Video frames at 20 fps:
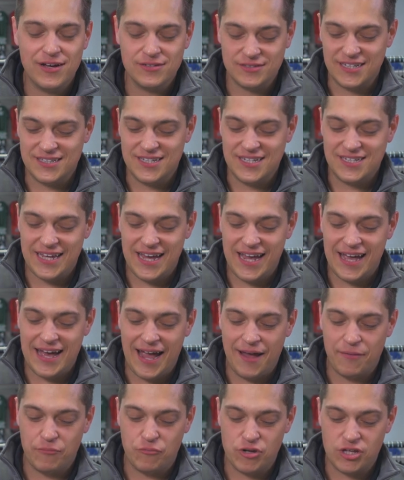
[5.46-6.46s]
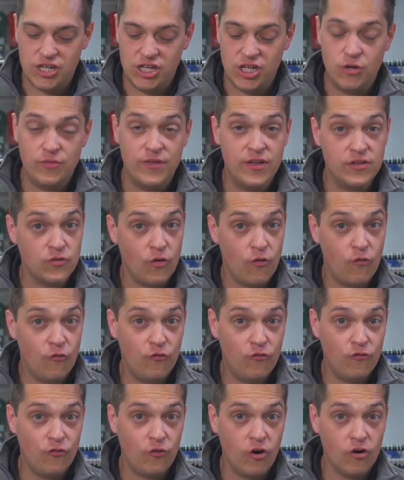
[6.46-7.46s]
House, and today I am bringing you this
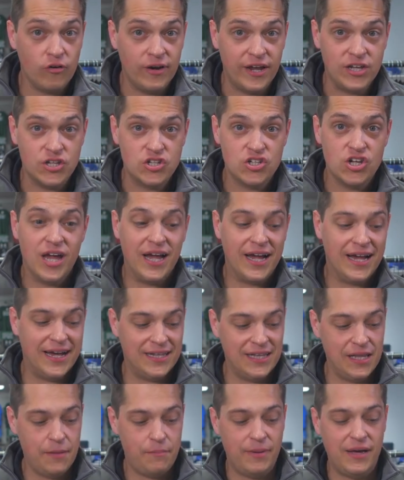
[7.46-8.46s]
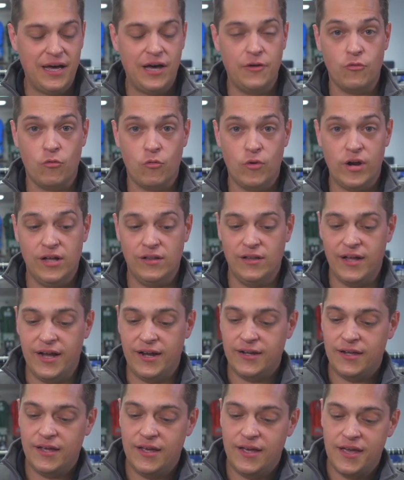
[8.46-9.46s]
4-inch clip-on ring
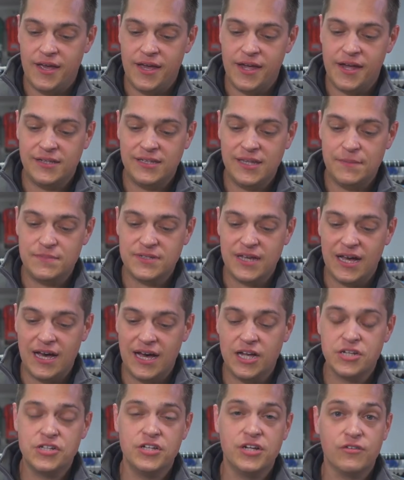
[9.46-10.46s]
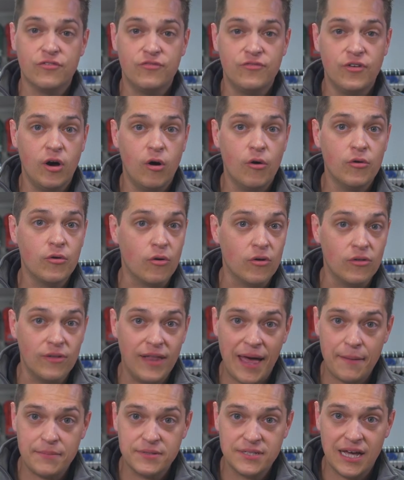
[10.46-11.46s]
light. It clips onto your phone or
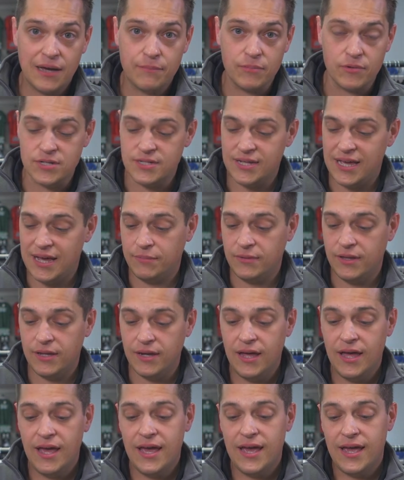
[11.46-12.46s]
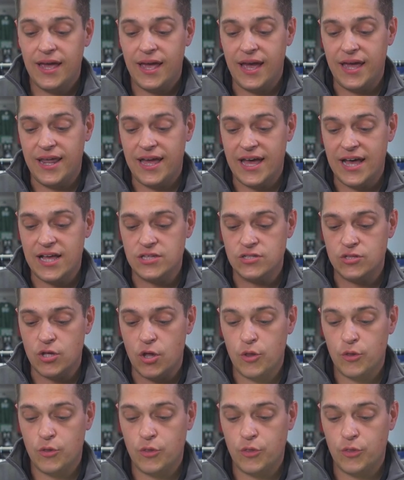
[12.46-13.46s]
laptop or tablet. It has
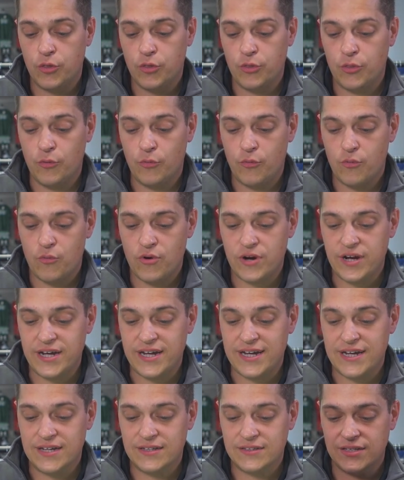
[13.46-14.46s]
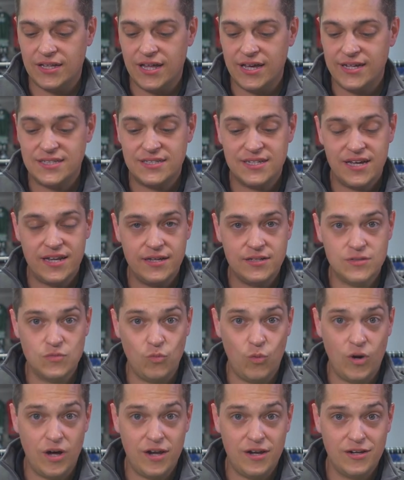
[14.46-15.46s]
three light
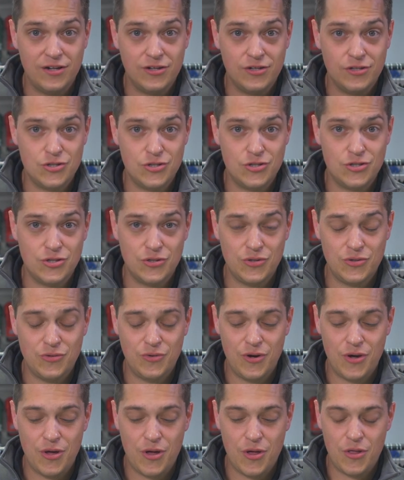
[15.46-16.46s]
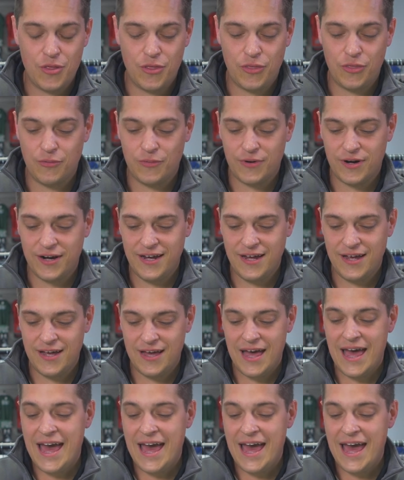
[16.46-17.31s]
settings, one, two, three,